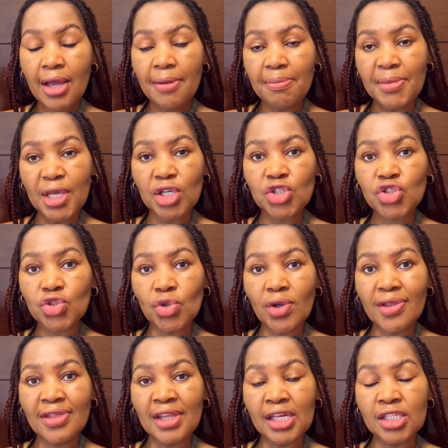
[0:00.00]
make sure
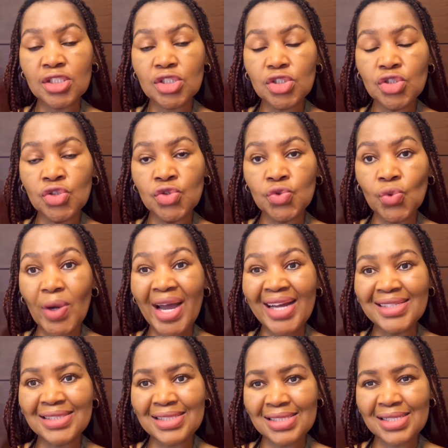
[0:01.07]
that you
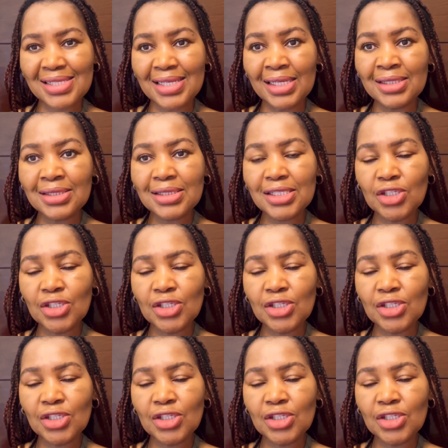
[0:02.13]
are decent.